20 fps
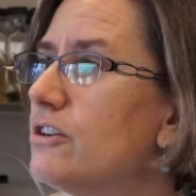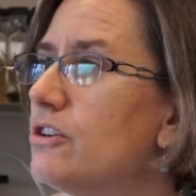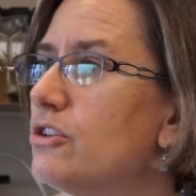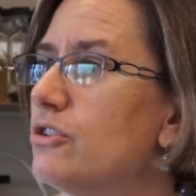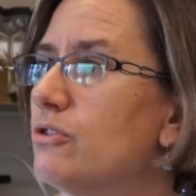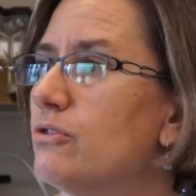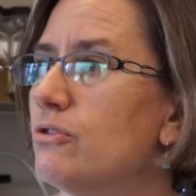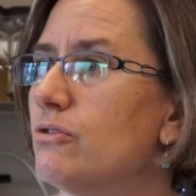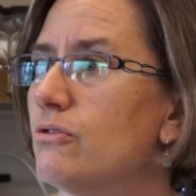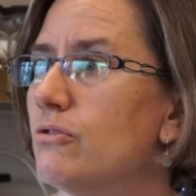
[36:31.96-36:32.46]

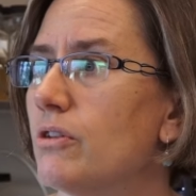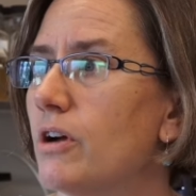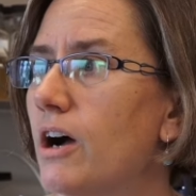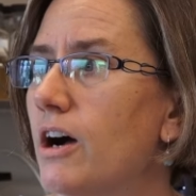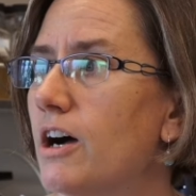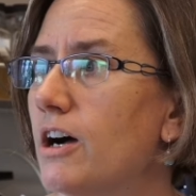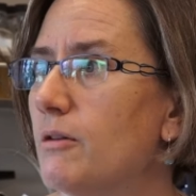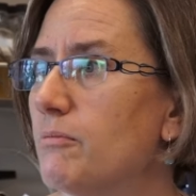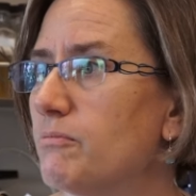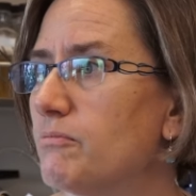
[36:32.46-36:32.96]
who
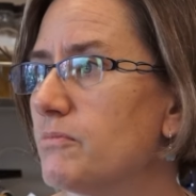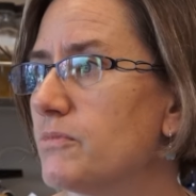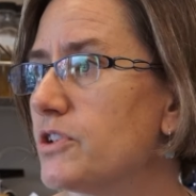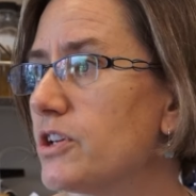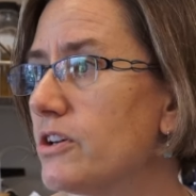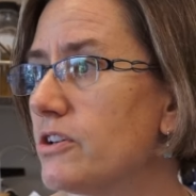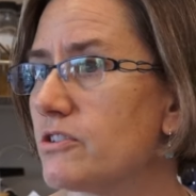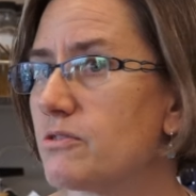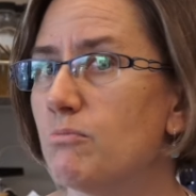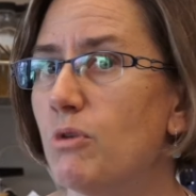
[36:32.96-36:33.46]

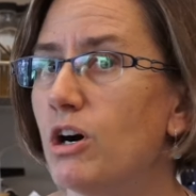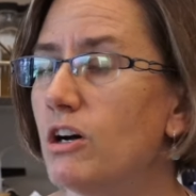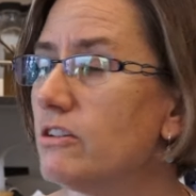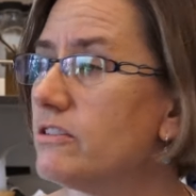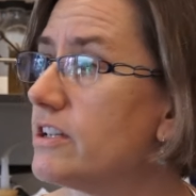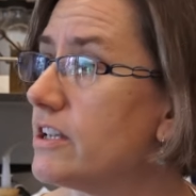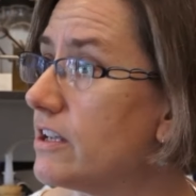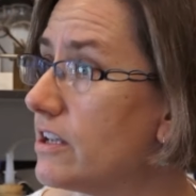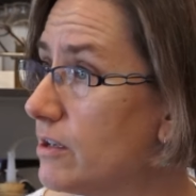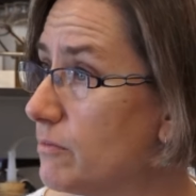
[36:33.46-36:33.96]
does
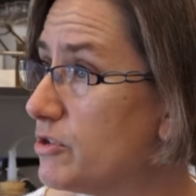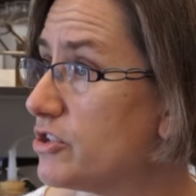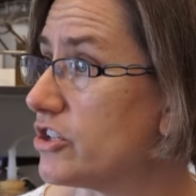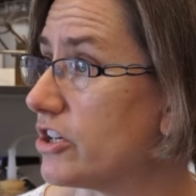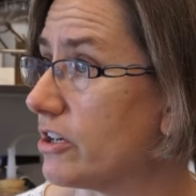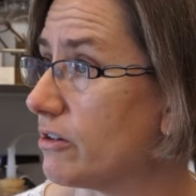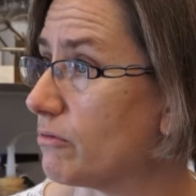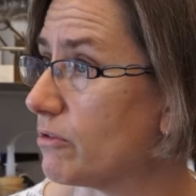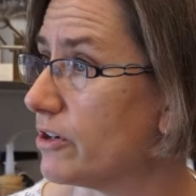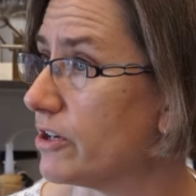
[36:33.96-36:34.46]
MALDI
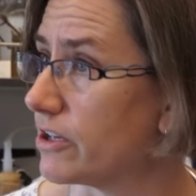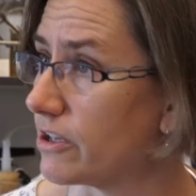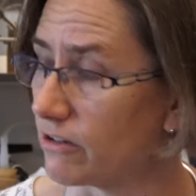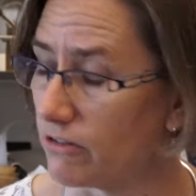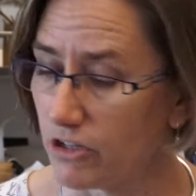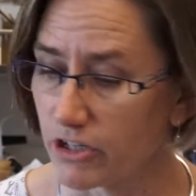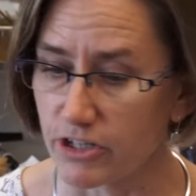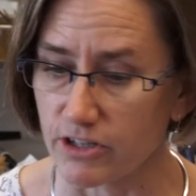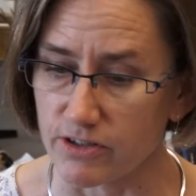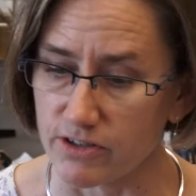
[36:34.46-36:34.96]
imaging, where he can
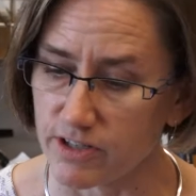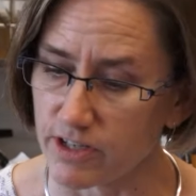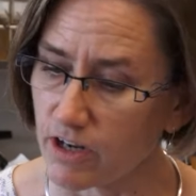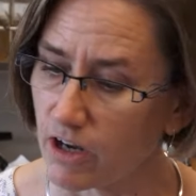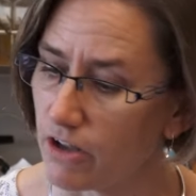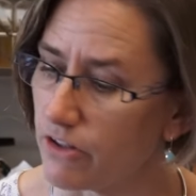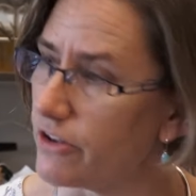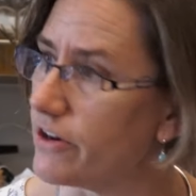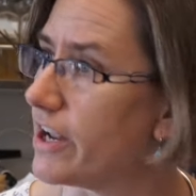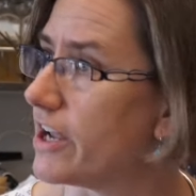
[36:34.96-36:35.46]
look and see
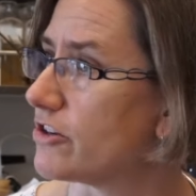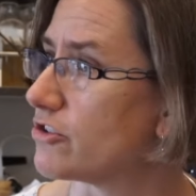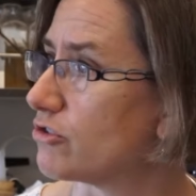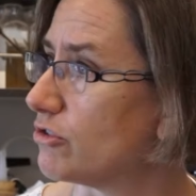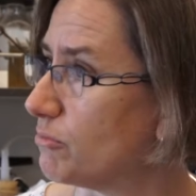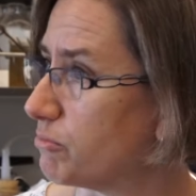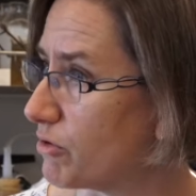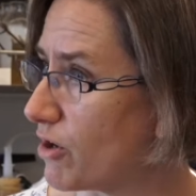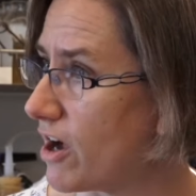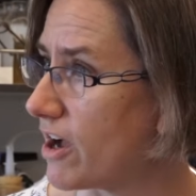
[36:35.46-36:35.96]
all the
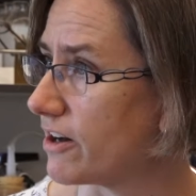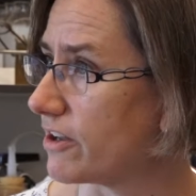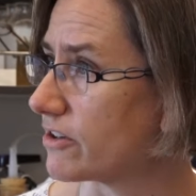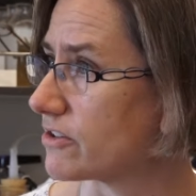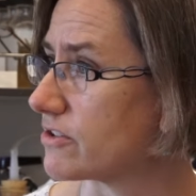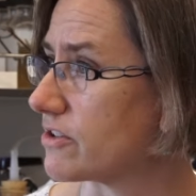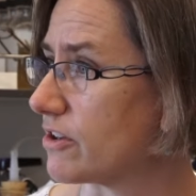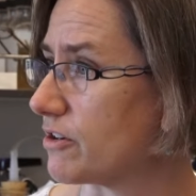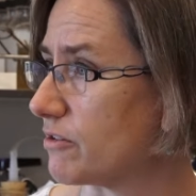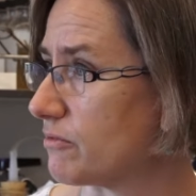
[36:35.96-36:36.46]
natural
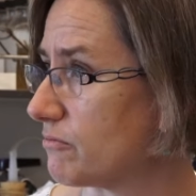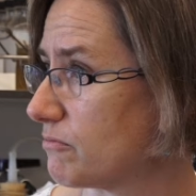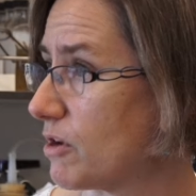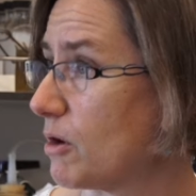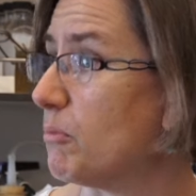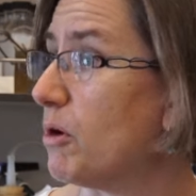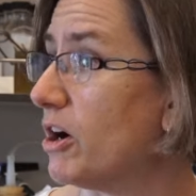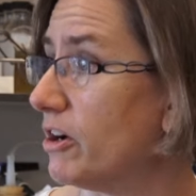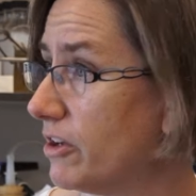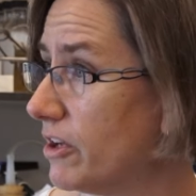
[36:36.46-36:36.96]
products that
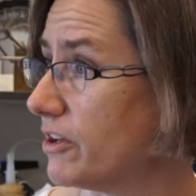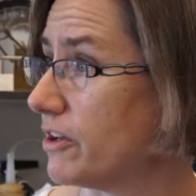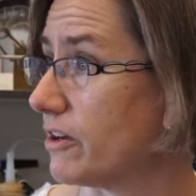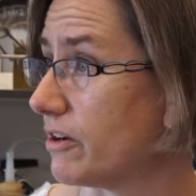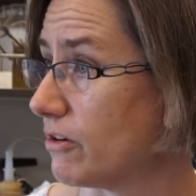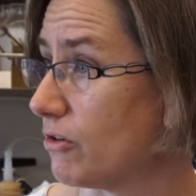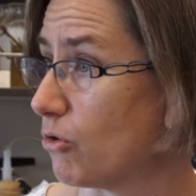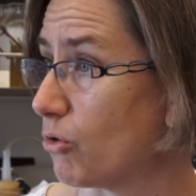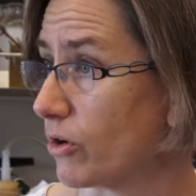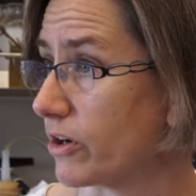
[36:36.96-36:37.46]

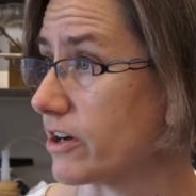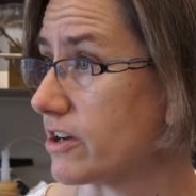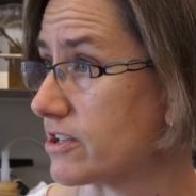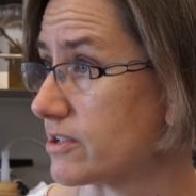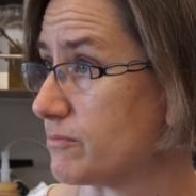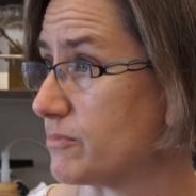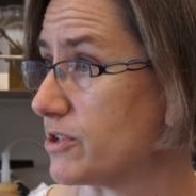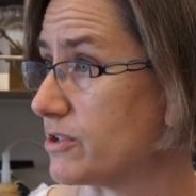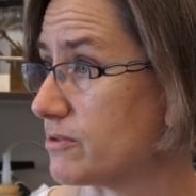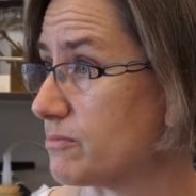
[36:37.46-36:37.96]
an
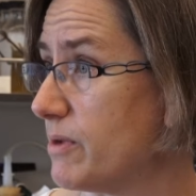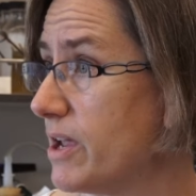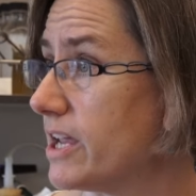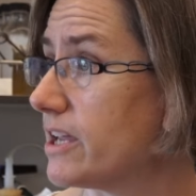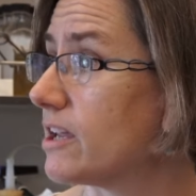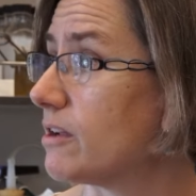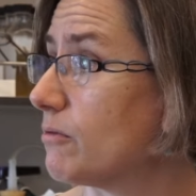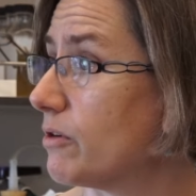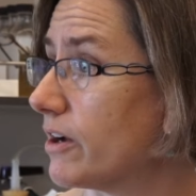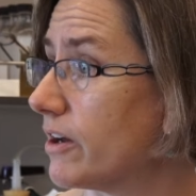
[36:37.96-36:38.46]
organism is
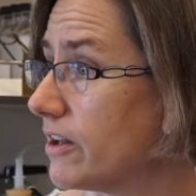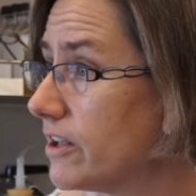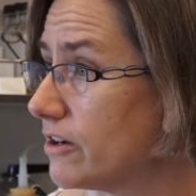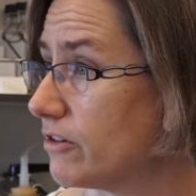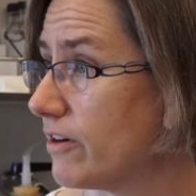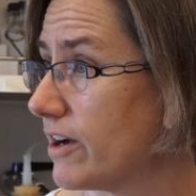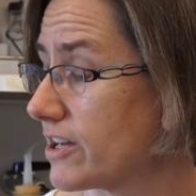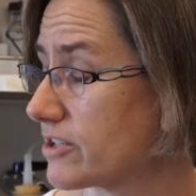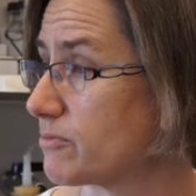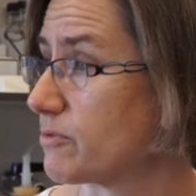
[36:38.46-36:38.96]
making when it
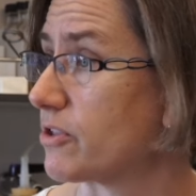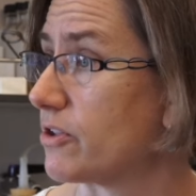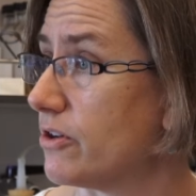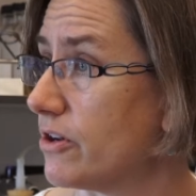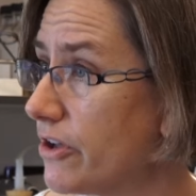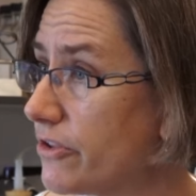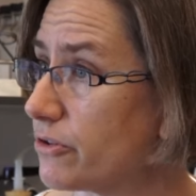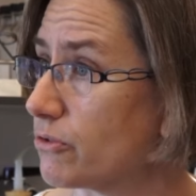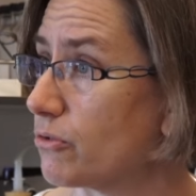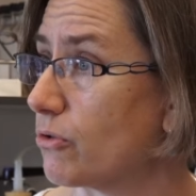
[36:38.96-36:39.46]
interacts with
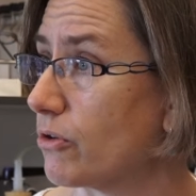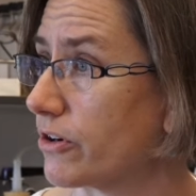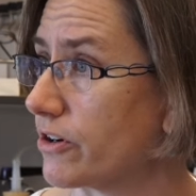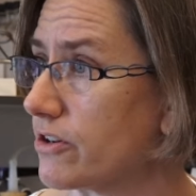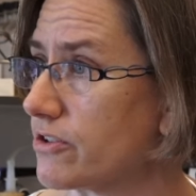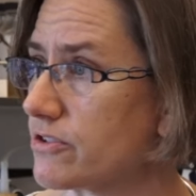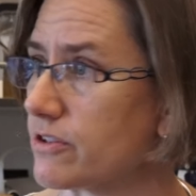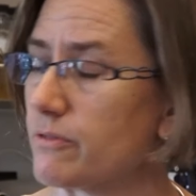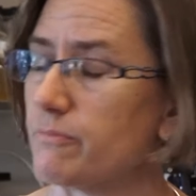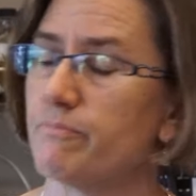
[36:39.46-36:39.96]
another
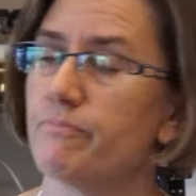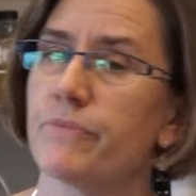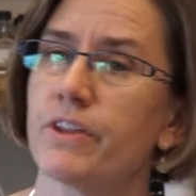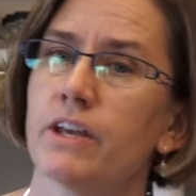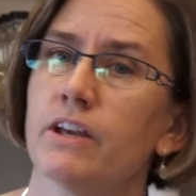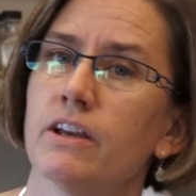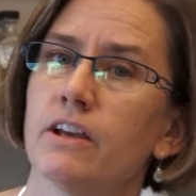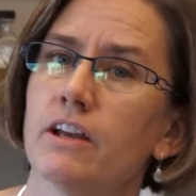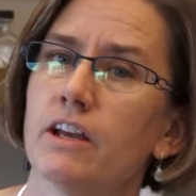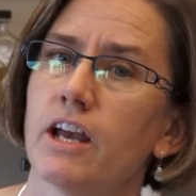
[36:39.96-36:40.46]

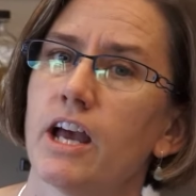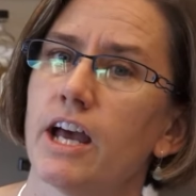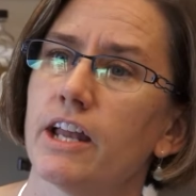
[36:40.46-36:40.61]
organism.